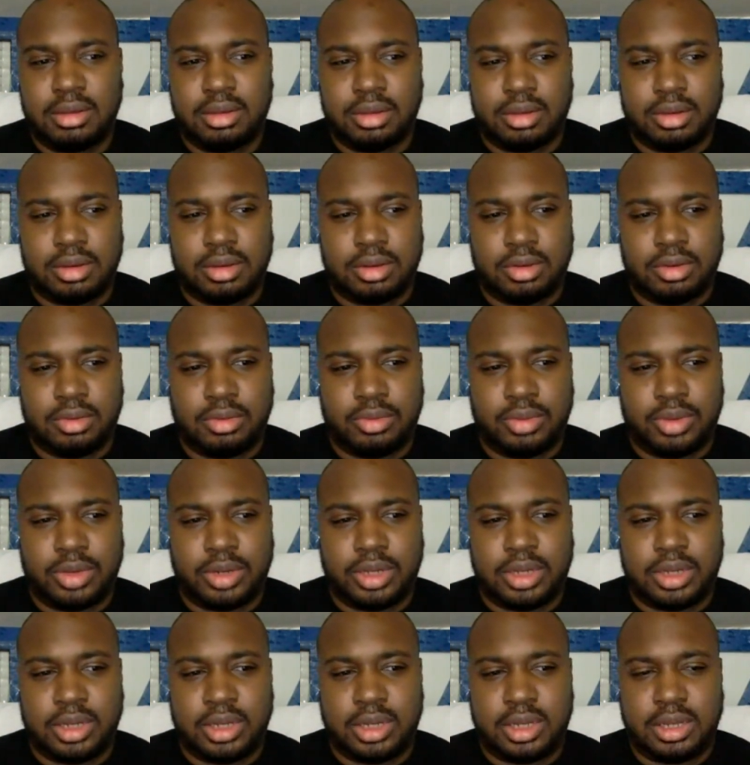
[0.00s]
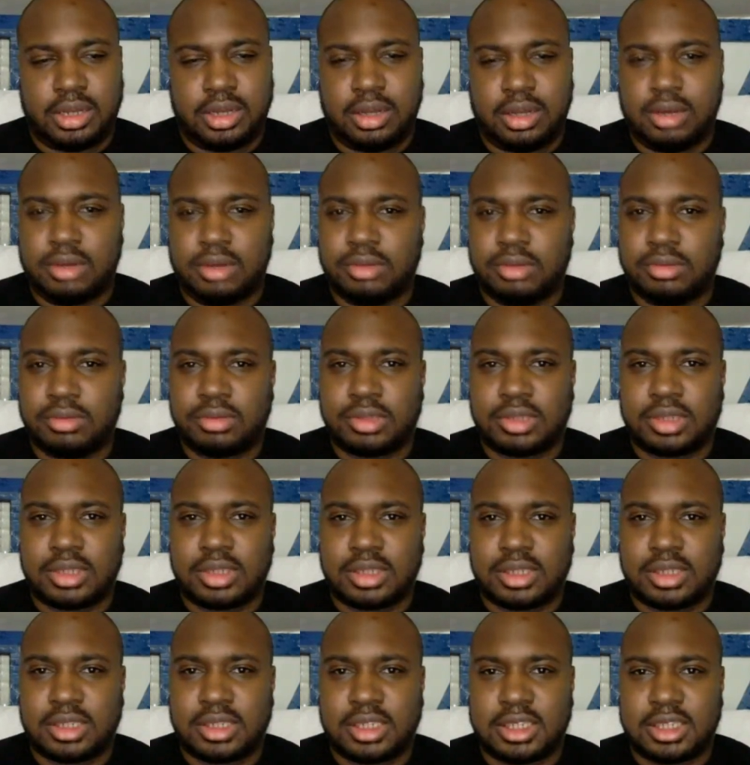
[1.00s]
when he goes
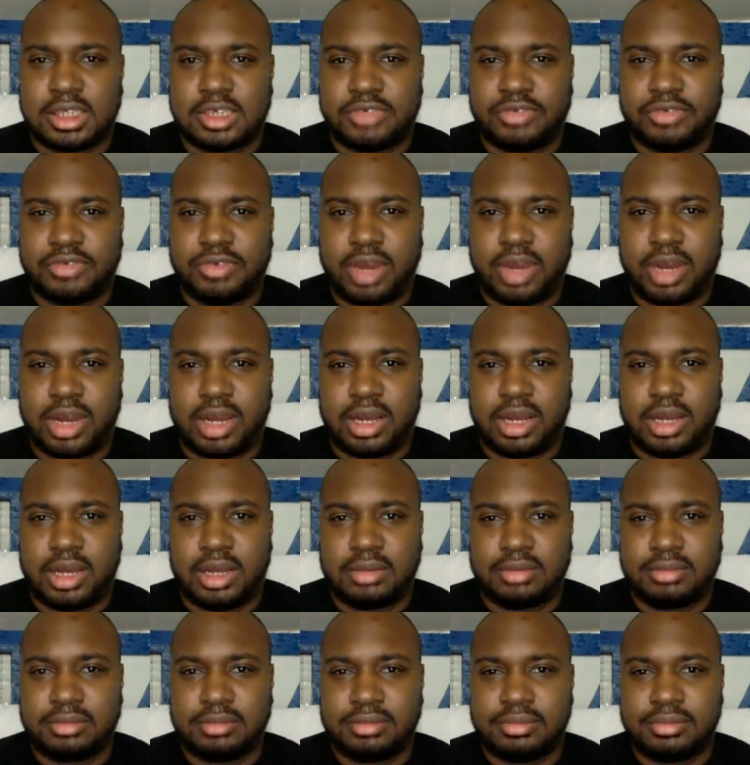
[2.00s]
and sees Freddie,